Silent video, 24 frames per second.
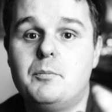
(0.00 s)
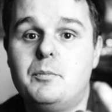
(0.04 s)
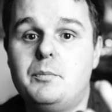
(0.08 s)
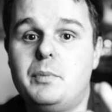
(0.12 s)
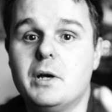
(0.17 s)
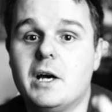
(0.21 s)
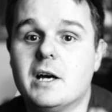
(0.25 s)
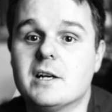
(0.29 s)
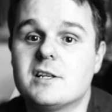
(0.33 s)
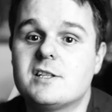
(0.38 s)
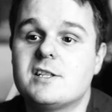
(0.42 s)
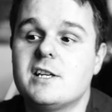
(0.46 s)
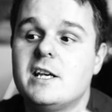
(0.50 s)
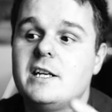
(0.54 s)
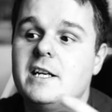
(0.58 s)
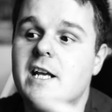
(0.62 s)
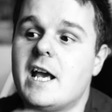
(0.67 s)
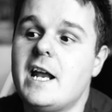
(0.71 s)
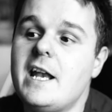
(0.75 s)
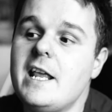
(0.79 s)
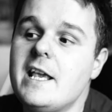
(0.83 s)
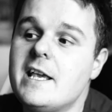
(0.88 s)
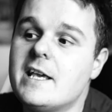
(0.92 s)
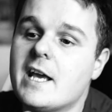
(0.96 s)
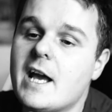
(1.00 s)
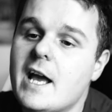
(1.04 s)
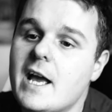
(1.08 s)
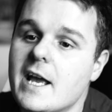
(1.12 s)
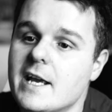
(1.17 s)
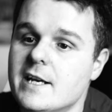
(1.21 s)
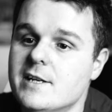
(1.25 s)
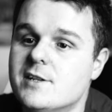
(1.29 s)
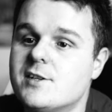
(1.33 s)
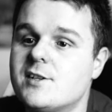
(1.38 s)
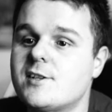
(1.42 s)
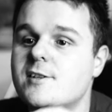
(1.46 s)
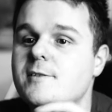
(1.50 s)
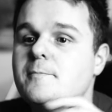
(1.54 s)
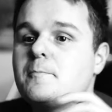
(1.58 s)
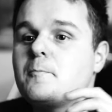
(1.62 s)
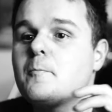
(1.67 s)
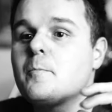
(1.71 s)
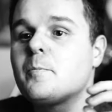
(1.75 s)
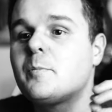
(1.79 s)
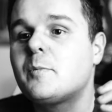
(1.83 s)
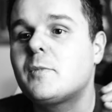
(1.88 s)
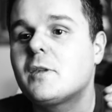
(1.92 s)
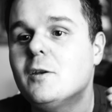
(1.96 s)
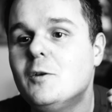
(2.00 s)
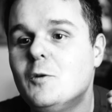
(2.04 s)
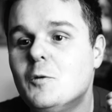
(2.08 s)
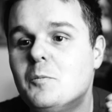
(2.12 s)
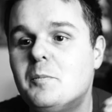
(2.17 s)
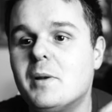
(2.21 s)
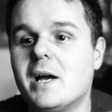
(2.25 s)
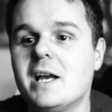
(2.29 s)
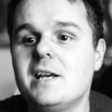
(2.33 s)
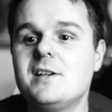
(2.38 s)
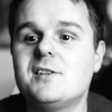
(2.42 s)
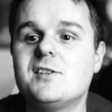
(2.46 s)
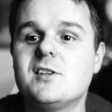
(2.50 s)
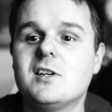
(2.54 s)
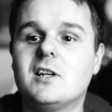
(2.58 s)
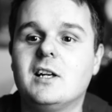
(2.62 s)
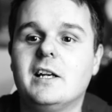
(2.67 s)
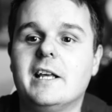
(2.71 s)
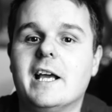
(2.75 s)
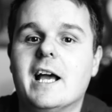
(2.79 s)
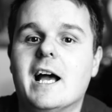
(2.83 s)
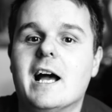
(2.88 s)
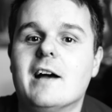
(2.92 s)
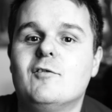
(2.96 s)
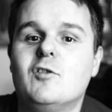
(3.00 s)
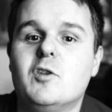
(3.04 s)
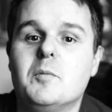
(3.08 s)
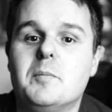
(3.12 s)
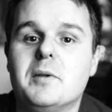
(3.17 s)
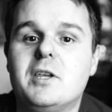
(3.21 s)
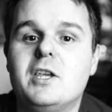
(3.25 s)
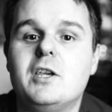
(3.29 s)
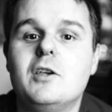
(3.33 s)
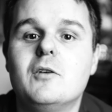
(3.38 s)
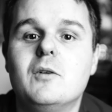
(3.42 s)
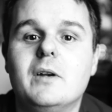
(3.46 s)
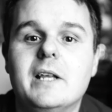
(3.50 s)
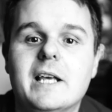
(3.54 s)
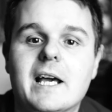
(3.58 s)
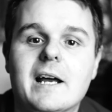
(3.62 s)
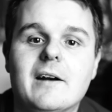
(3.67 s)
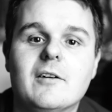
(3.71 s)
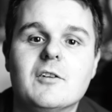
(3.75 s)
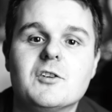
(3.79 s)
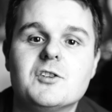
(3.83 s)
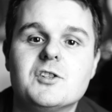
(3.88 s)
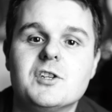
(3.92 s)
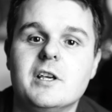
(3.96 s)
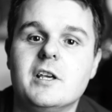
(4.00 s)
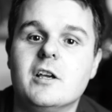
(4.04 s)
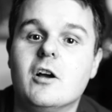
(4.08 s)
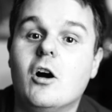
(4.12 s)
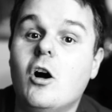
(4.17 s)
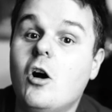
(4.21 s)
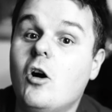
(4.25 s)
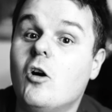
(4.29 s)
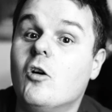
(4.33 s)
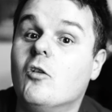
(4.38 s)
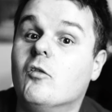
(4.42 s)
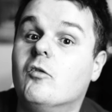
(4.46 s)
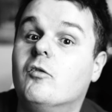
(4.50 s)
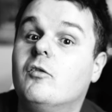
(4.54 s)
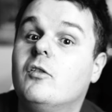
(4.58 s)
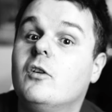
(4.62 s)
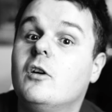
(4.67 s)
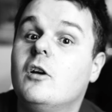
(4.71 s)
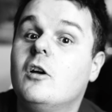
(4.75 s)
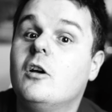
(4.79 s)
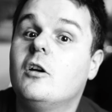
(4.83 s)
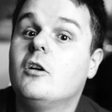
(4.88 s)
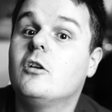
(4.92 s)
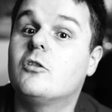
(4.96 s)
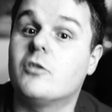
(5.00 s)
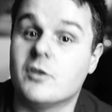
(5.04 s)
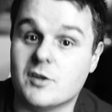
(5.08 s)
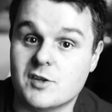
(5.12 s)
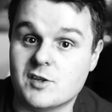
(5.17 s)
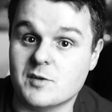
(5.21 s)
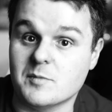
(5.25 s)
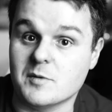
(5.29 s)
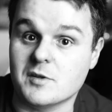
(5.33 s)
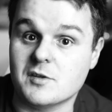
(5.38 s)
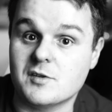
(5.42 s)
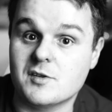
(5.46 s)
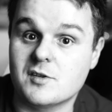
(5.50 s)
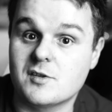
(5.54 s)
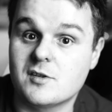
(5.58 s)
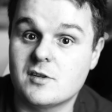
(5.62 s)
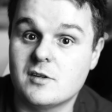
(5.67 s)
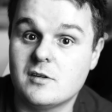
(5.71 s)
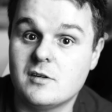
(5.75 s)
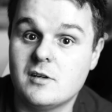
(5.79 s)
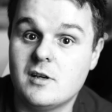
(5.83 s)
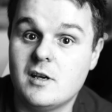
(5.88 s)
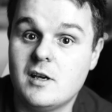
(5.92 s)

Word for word: But in any case, you basically have the peculiarity of Christmas.